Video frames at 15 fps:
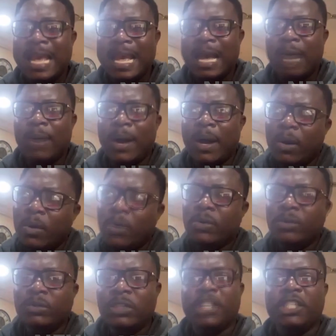our
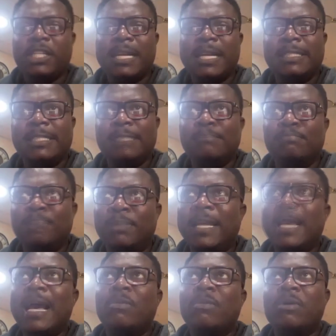own national team
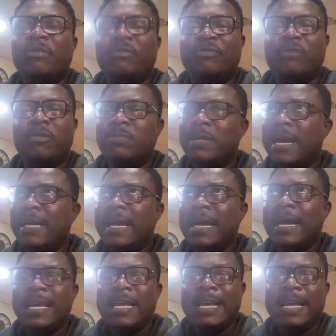play away from Ghana